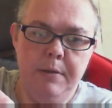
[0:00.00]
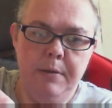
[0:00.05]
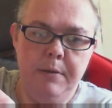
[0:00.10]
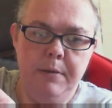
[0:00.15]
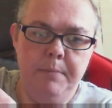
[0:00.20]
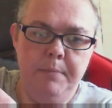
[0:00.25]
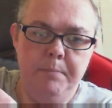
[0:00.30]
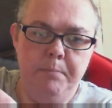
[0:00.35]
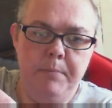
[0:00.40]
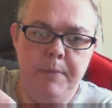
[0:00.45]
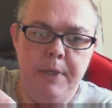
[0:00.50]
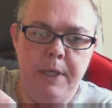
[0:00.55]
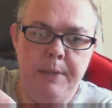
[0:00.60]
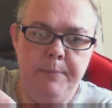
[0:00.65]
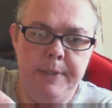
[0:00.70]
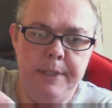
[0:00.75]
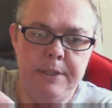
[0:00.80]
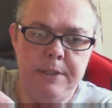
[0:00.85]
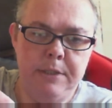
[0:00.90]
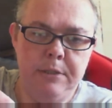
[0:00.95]
maybe
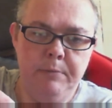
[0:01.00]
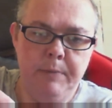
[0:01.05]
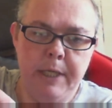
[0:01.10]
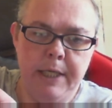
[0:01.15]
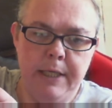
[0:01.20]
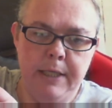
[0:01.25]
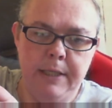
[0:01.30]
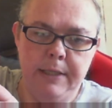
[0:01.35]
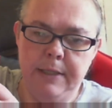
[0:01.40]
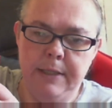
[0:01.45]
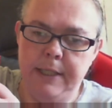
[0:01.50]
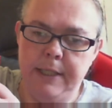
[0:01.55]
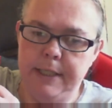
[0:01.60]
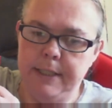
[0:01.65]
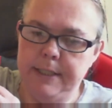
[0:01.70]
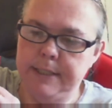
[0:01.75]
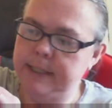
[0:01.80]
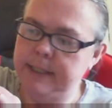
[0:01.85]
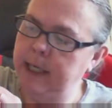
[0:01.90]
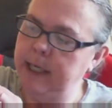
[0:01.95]
do it in these
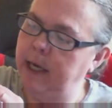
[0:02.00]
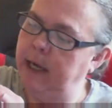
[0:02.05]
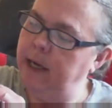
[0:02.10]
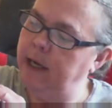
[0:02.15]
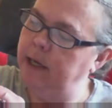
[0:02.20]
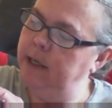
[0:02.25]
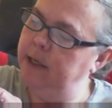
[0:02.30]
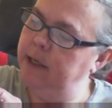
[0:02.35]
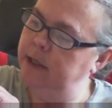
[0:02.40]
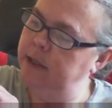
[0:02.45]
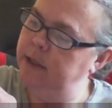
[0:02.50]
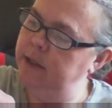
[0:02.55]
dark